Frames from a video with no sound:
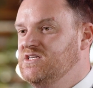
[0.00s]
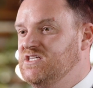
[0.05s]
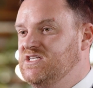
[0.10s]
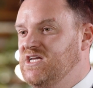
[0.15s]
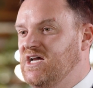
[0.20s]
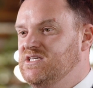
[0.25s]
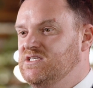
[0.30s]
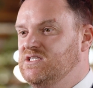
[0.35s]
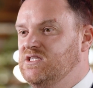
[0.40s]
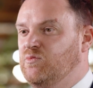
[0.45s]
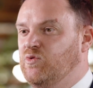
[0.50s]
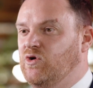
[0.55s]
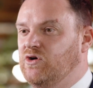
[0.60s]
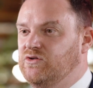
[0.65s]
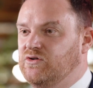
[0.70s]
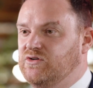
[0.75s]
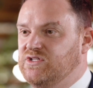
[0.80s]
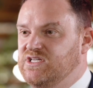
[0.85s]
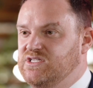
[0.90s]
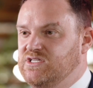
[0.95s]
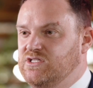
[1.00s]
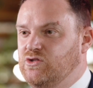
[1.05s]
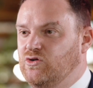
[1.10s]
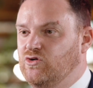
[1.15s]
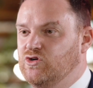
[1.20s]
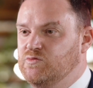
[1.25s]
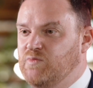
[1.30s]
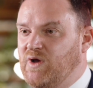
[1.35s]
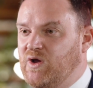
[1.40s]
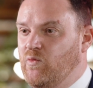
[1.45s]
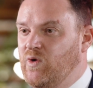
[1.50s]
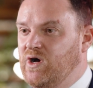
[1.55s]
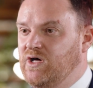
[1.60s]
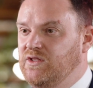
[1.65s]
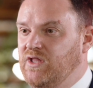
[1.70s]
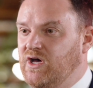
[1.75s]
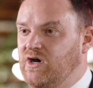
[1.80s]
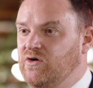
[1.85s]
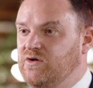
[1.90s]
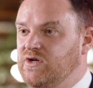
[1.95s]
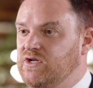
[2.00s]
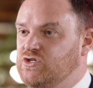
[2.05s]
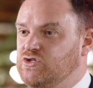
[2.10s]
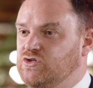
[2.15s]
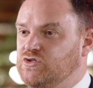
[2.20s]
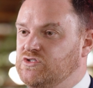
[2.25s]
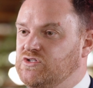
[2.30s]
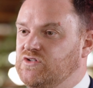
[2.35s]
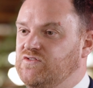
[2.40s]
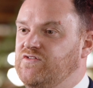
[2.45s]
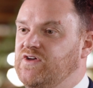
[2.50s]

suggesting the product is endorsed by well-known and trusted